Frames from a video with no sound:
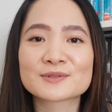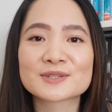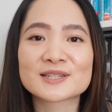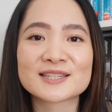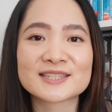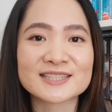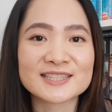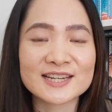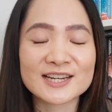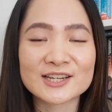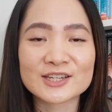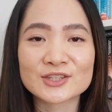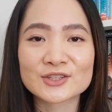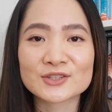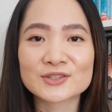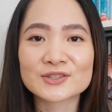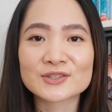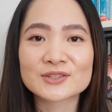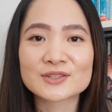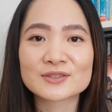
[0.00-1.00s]

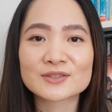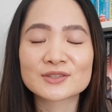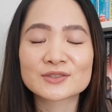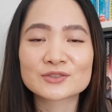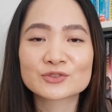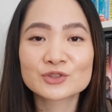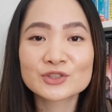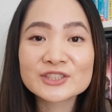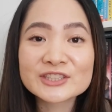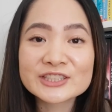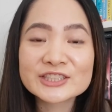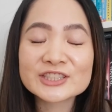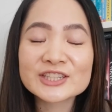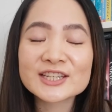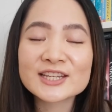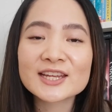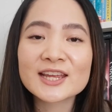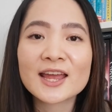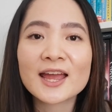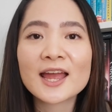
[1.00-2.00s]
entire
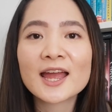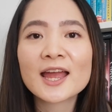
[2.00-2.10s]
trilogy.